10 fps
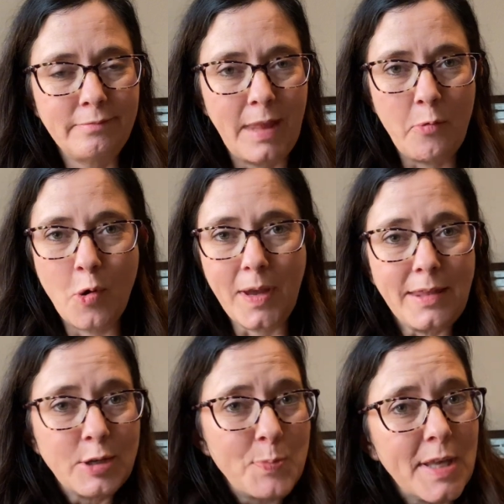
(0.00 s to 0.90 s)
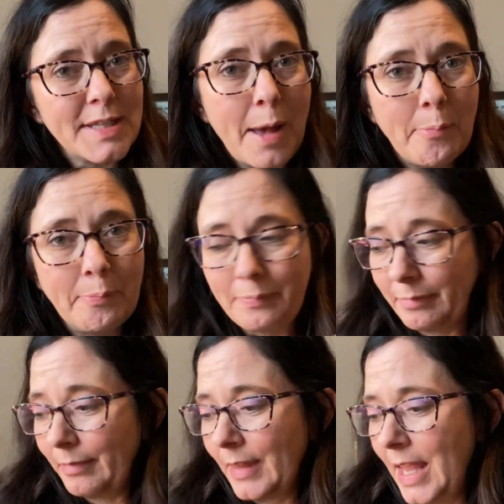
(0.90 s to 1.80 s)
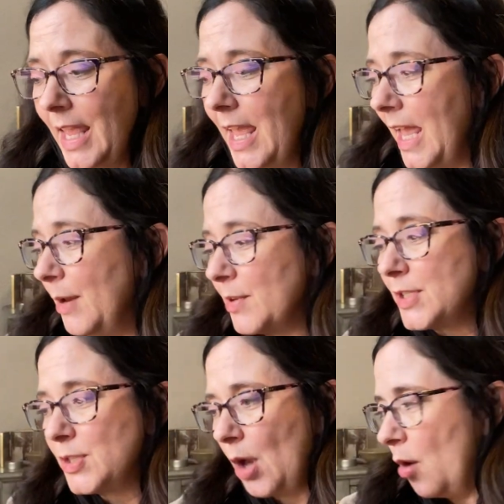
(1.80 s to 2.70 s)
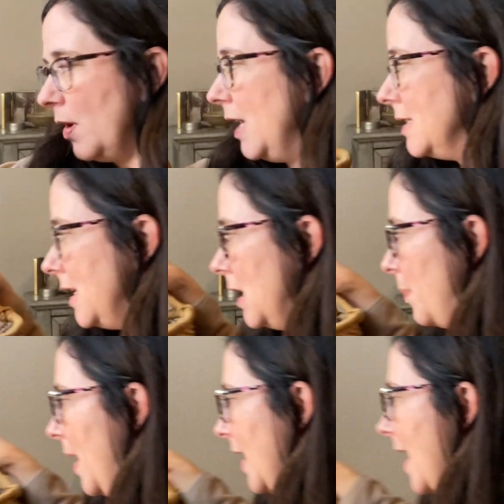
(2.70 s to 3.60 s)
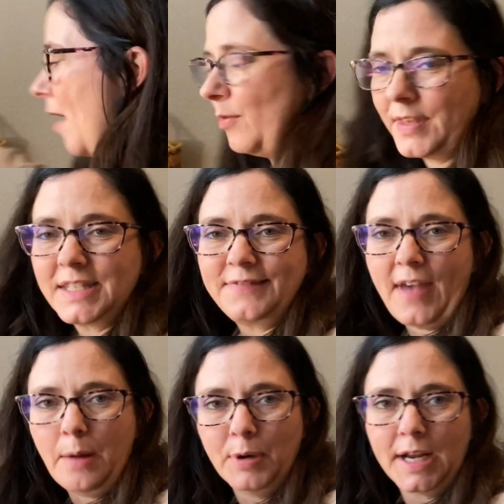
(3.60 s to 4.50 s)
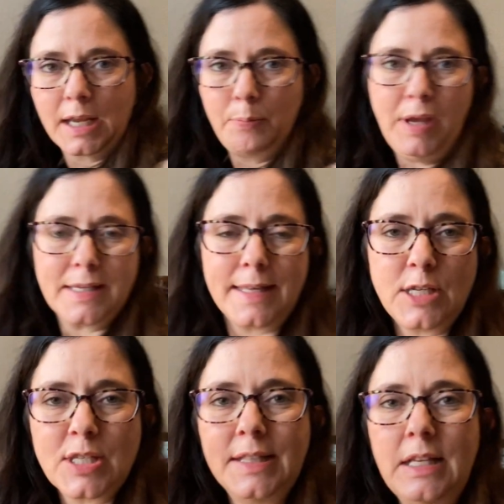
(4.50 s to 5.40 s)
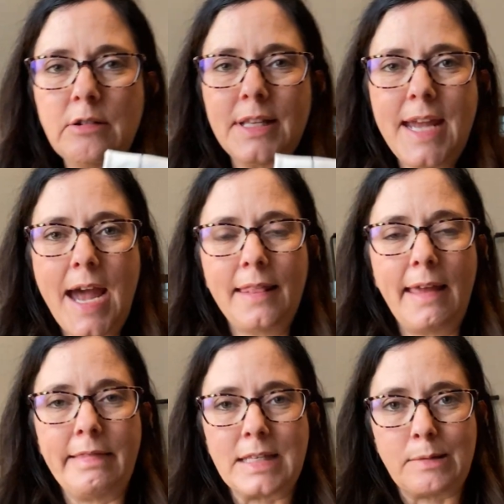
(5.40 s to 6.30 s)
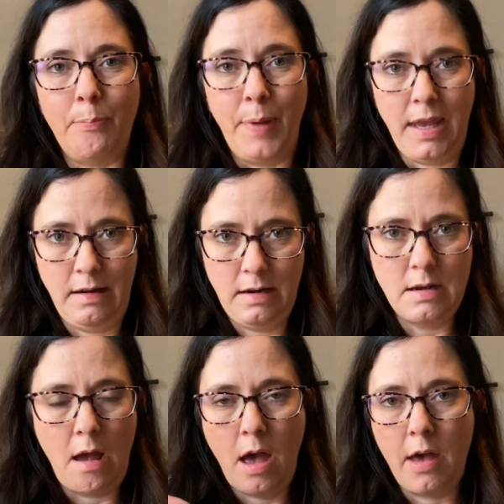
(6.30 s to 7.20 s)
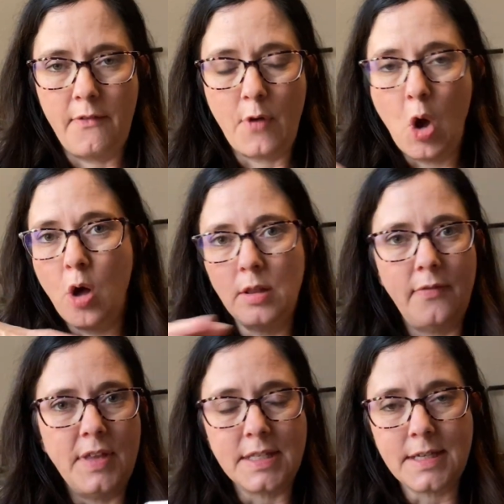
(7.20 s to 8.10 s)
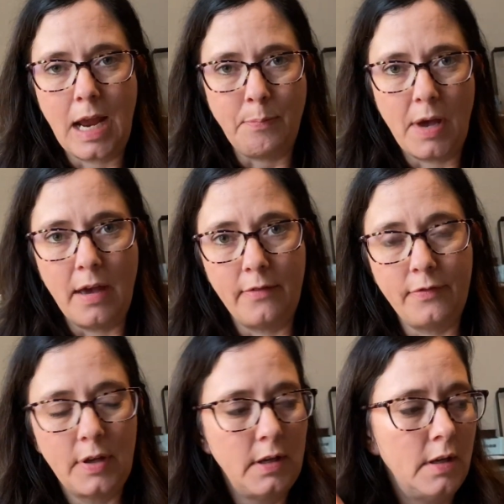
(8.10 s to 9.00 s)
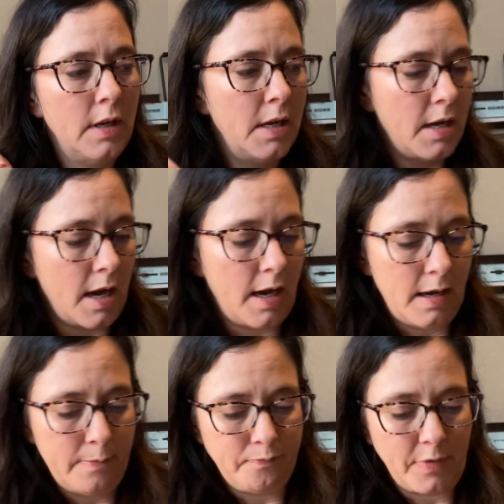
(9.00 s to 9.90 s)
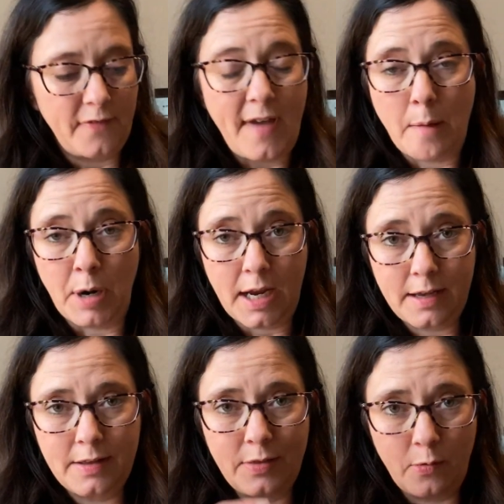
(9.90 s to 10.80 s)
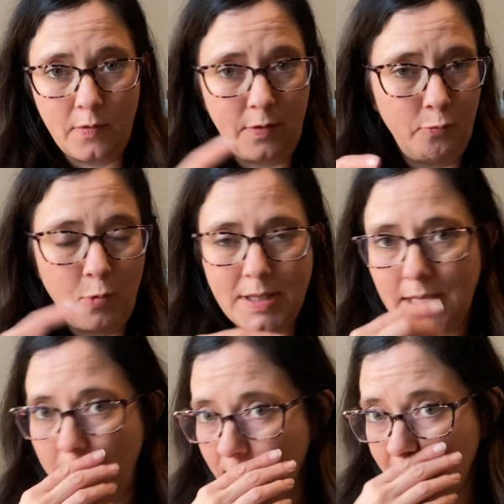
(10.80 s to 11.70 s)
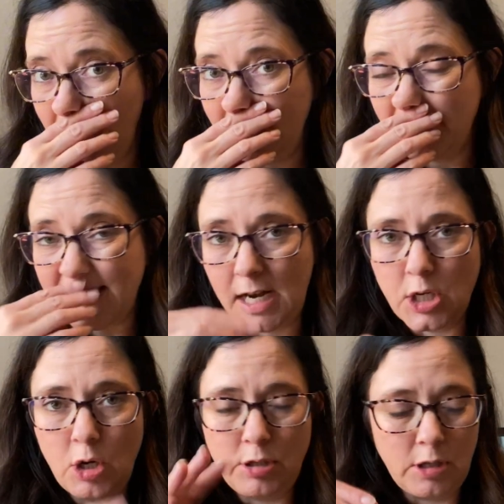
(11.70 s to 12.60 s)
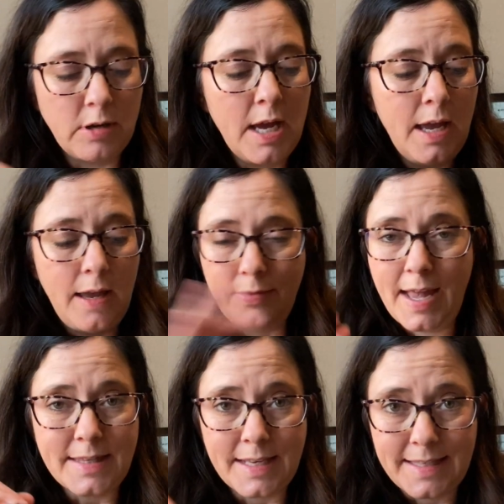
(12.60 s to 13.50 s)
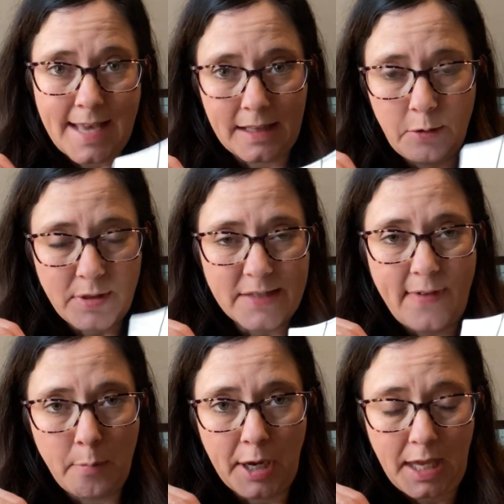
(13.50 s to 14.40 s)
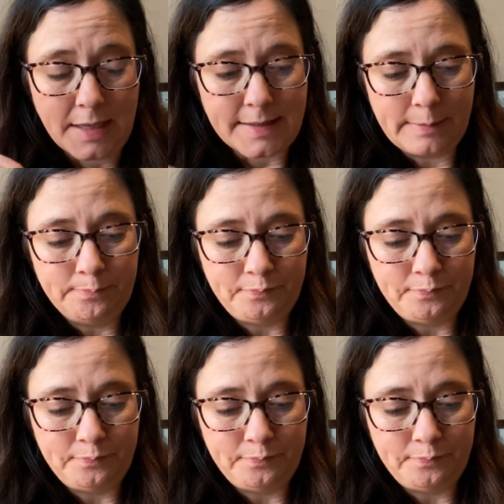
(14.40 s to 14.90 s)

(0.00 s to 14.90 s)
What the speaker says: won't get theirs mixed up. And it was so easy to pick out this fabric because they just literally had like this bin of all of this type of fabric. The ones that I just cutting, the ones that I showed you, that's exactly what this fabric is.